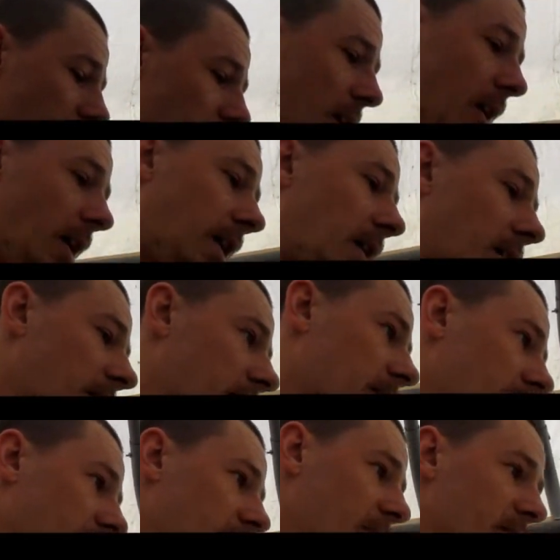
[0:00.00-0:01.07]
And
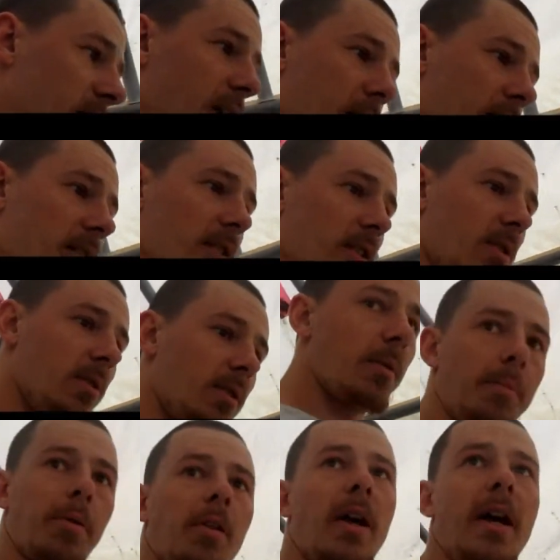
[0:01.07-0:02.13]
I started doing
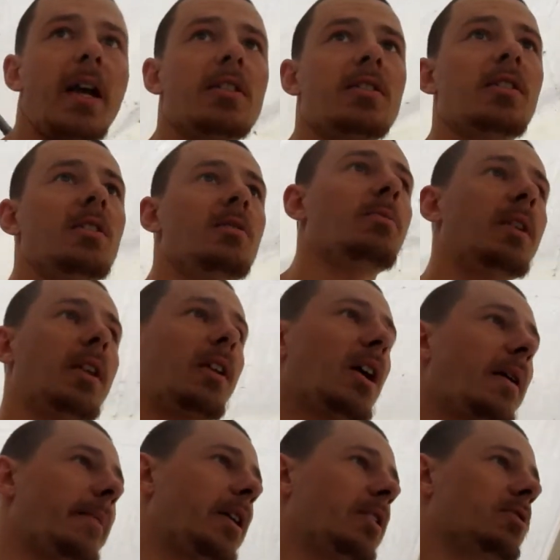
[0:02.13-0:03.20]
appliances when I
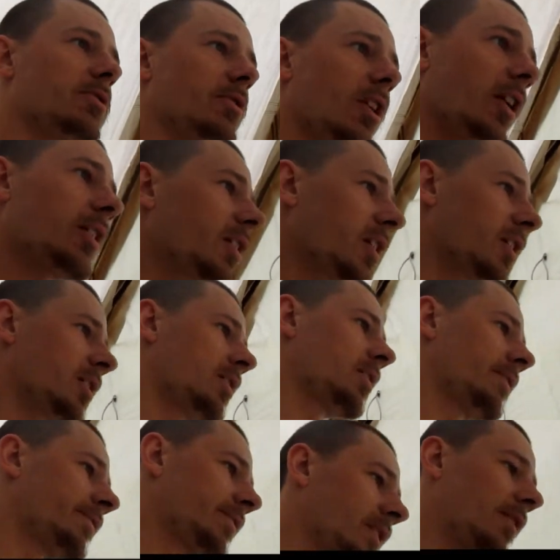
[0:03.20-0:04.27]
got my truck.
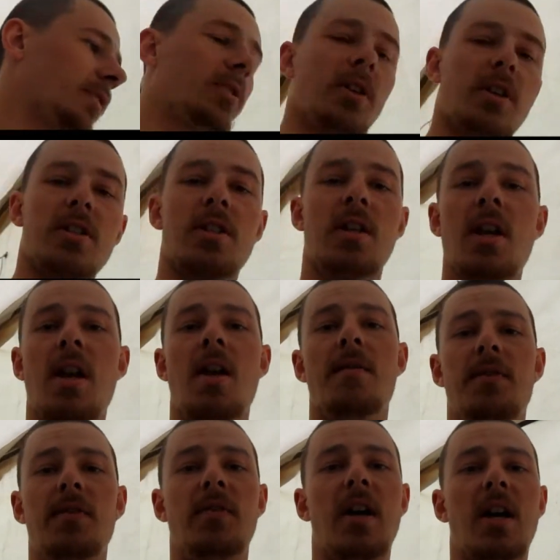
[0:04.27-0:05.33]
Of course,
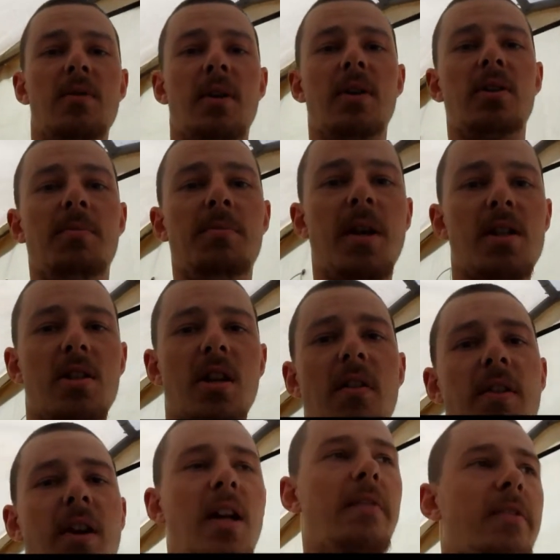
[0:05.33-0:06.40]
if you guys want to do big stuff,
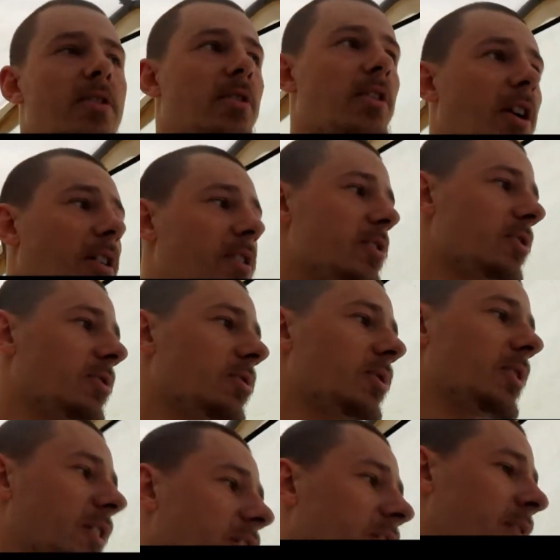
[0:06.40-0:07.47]
you gotta have a truck.
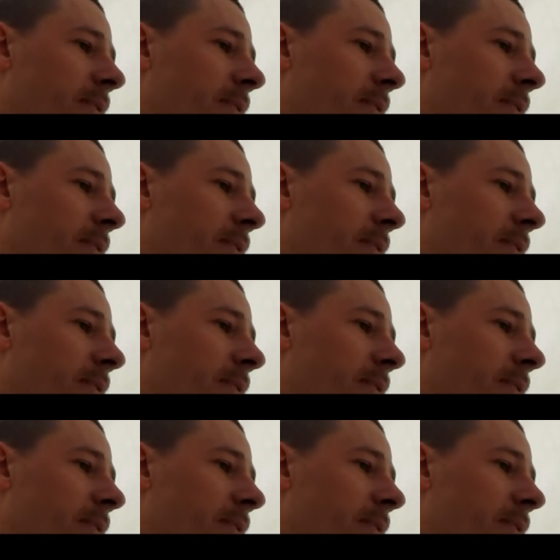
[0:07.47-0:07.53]
So